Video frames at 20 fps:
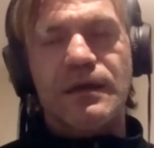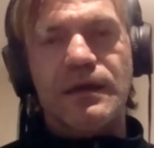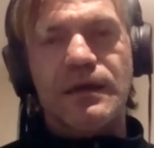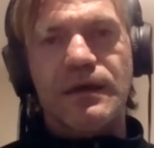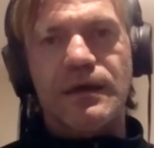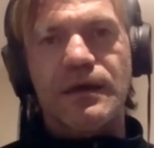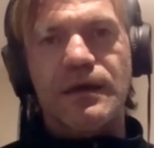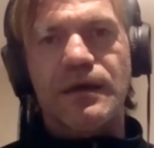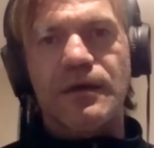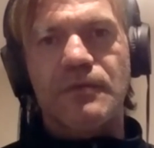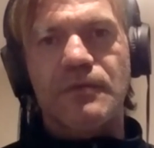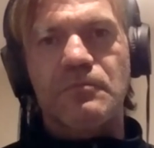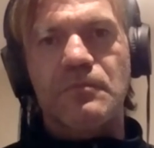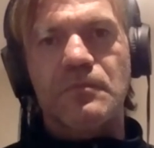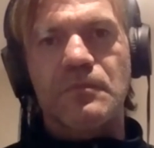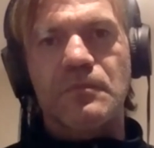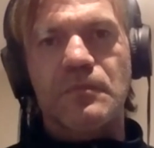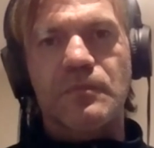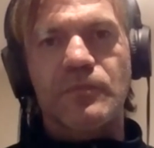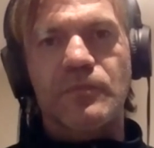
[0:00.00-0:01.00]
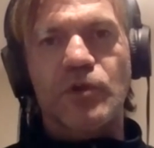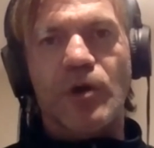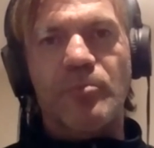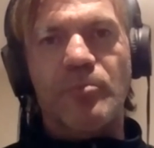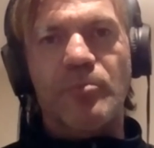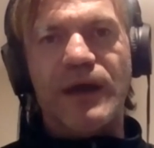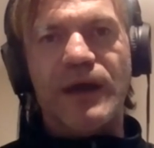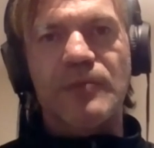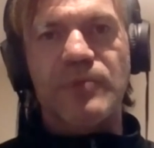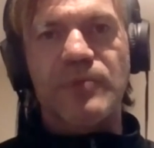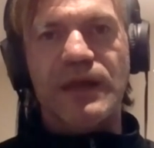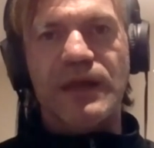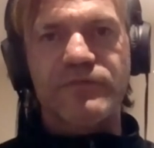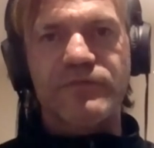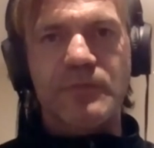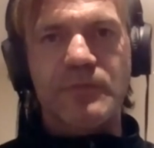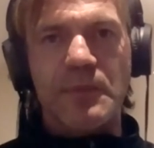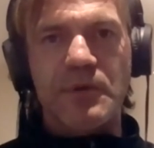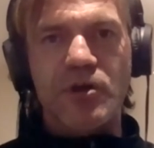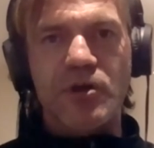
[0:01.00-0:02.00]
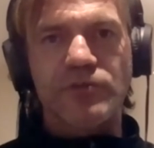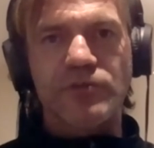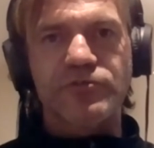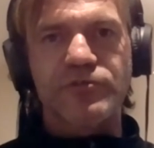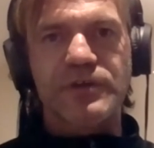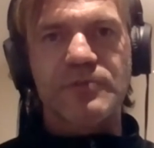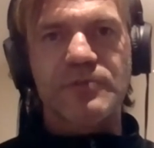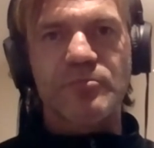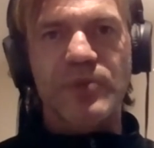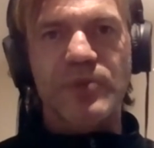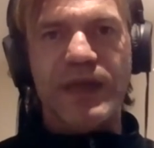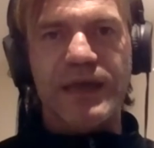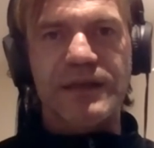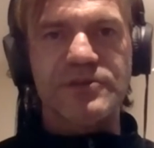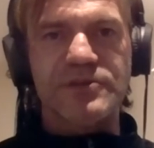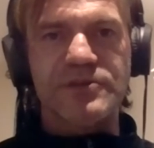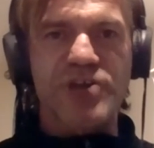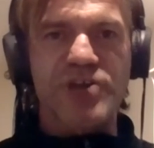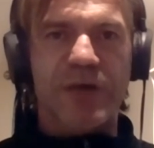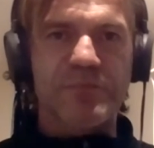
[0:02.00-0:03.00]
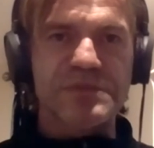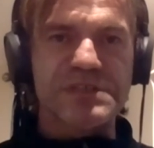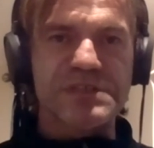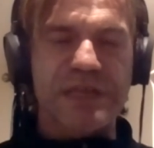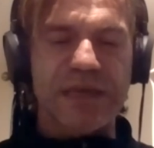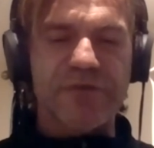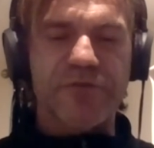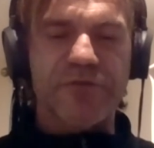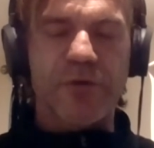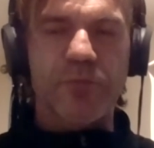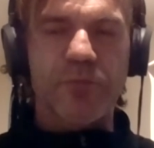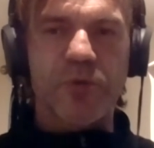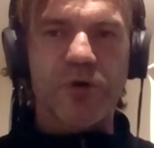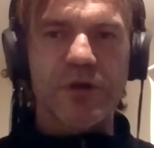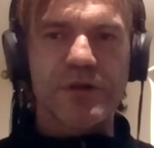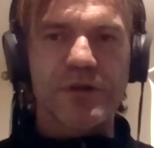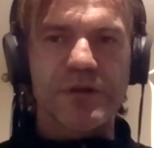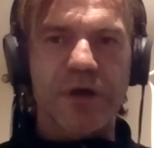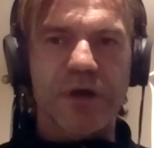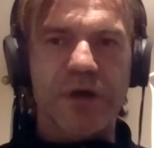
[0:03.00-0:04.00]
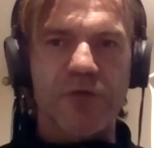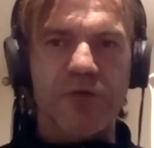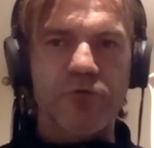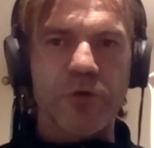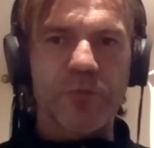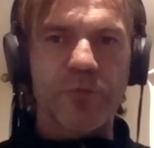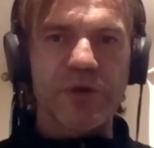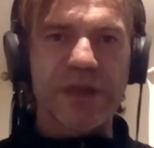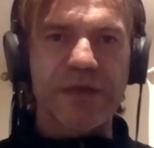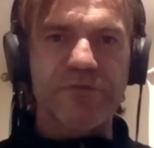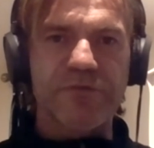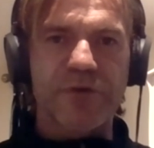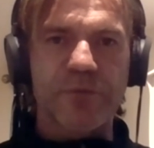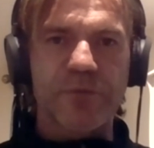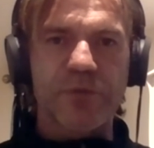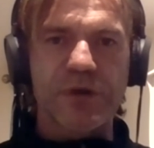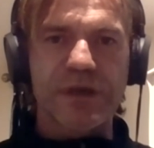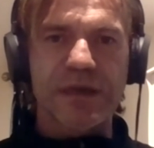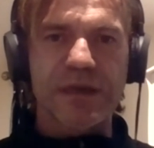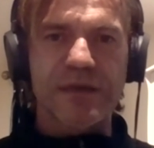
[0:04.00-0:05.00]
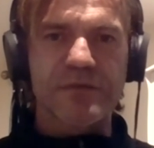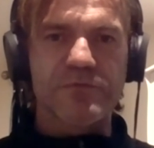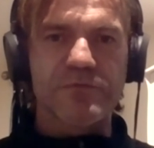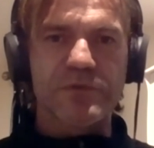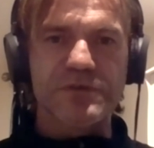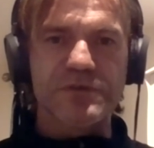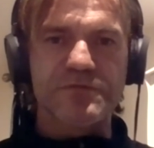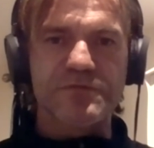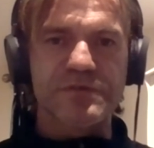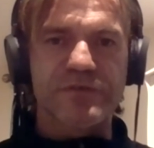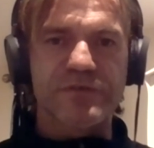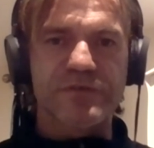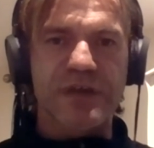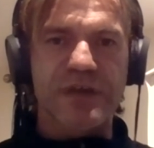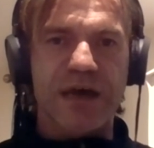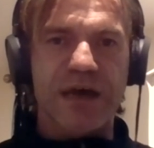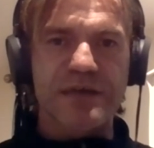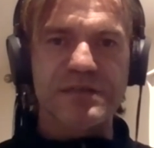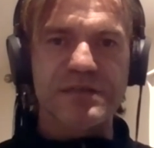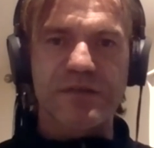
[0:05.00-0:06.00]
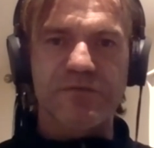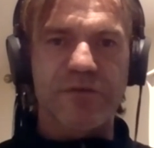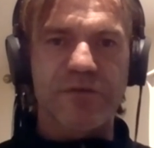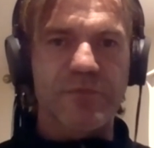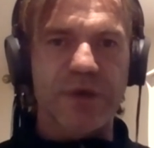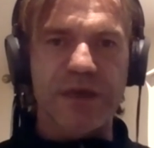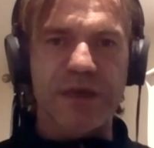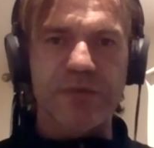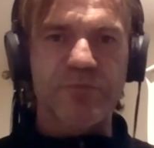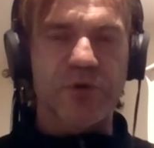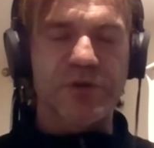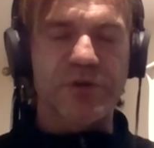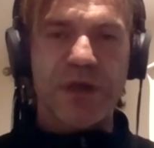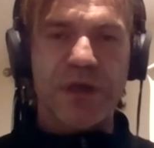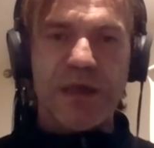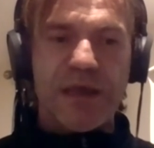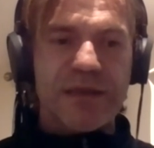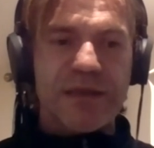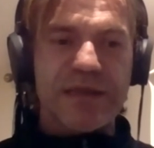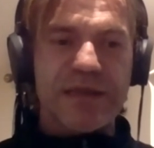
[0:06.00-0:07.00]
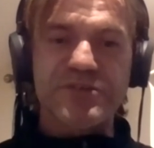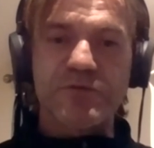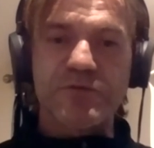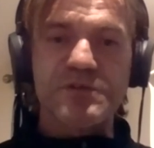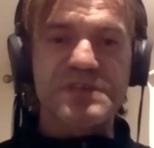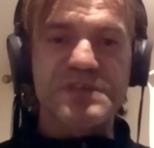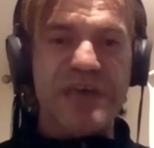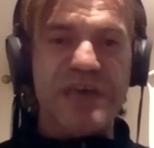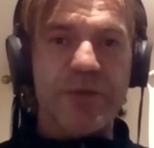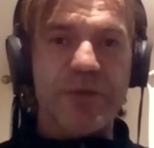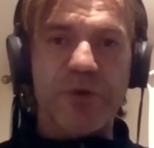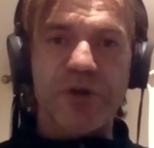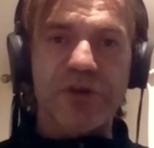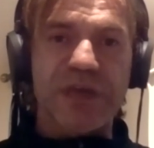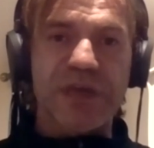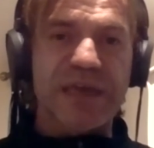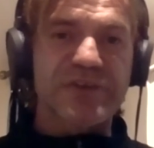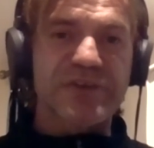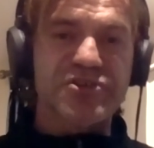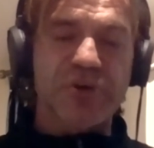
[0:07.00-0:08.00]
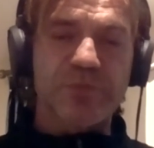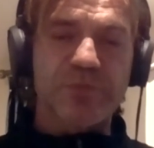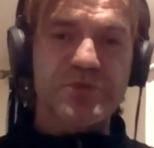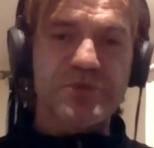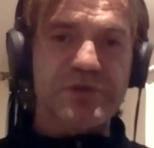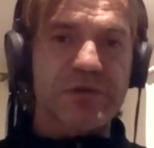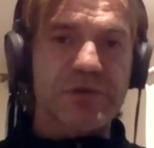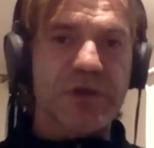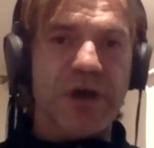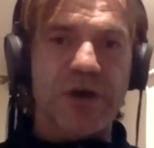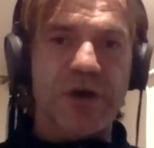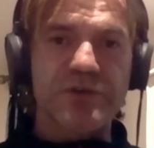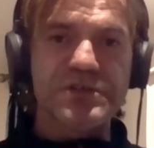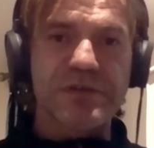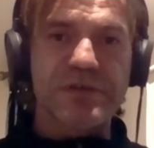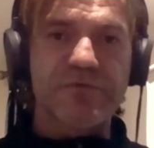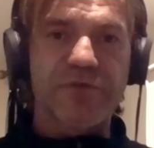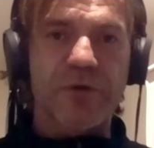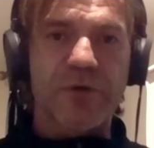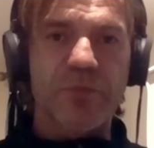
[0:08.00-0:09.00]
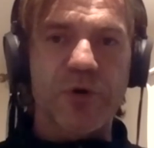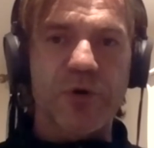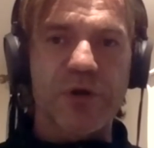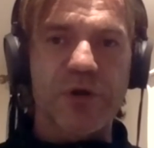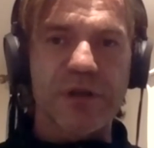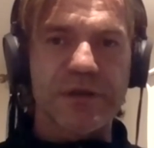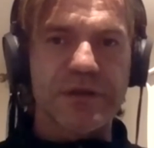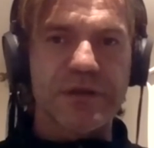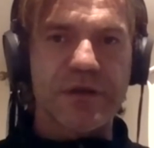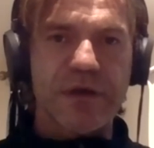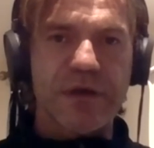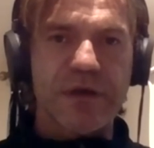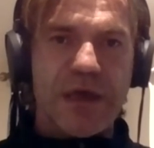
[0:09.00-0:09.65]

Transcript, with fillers: um, got back playing for my country and playing in Champions League football and Europa League football again, which was fantastic for me. But that's what I was saying about you get ups and downs in football, and